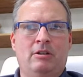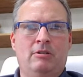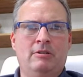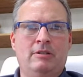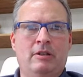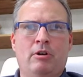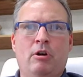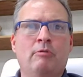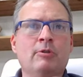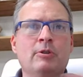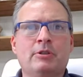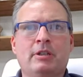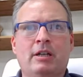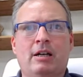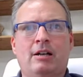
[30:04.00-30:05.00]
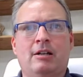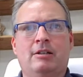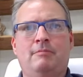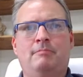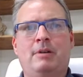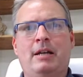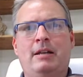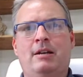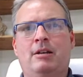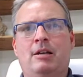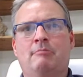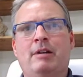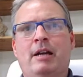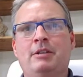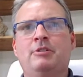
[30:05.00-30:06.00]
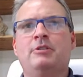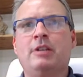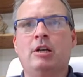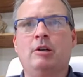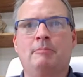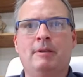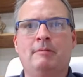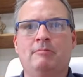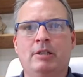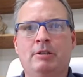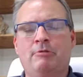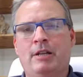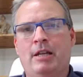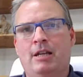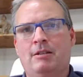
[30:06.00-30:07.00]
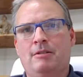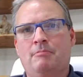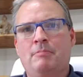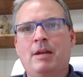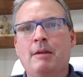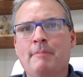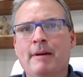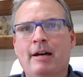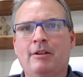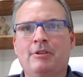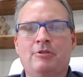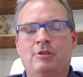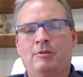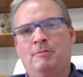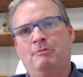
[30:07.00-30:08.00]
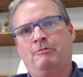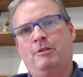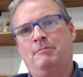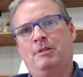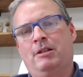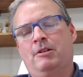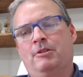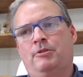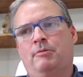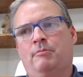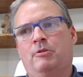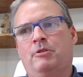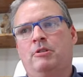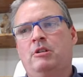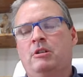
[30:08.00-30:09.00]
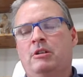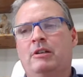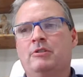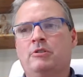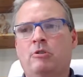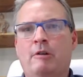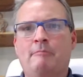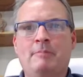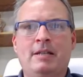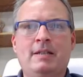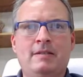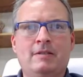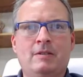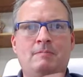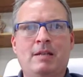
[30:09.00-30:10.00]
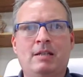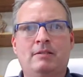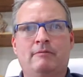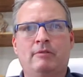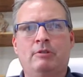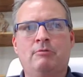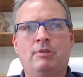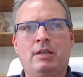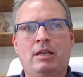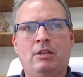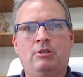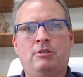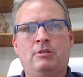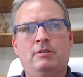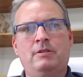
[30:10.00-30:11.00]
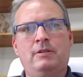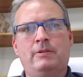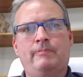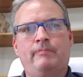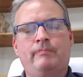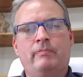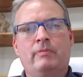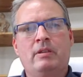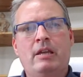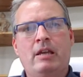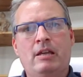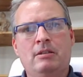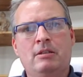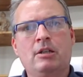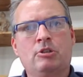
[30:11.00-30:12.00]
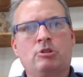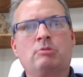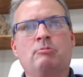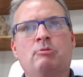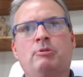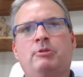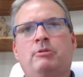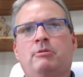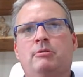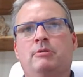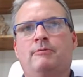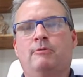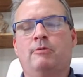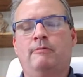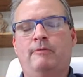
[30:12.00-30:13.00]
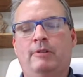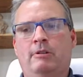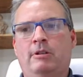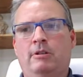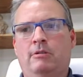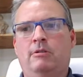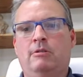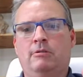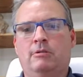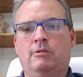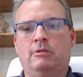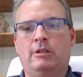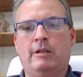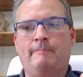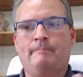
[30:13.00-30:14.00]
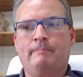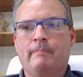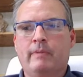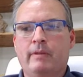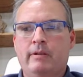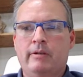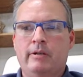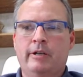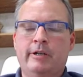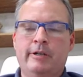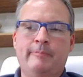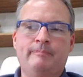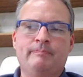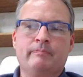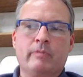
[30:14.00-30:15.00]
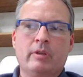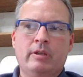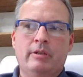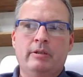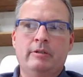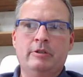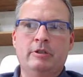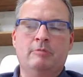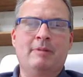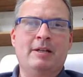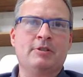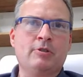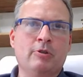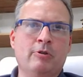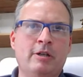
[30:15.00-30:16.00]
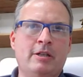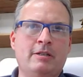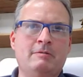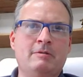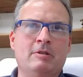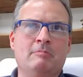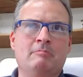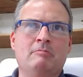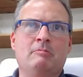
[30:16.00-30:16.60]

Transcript: and and Overstock and Buy.com. I used to help them liquidate. PayPal used to be one of my customers, and so I've been in the space of liquidations and customer returns for a very long time. My story,